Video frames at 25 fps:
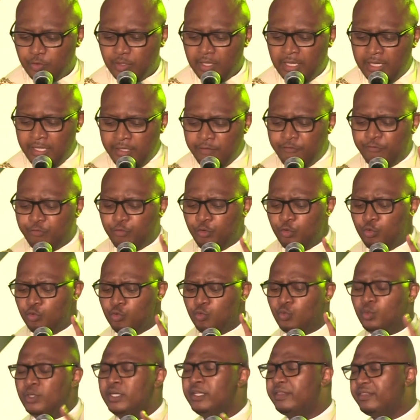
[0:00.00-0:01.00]
leave you
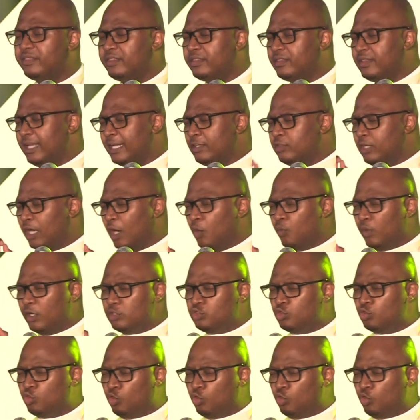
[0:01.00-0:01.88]
with, that I want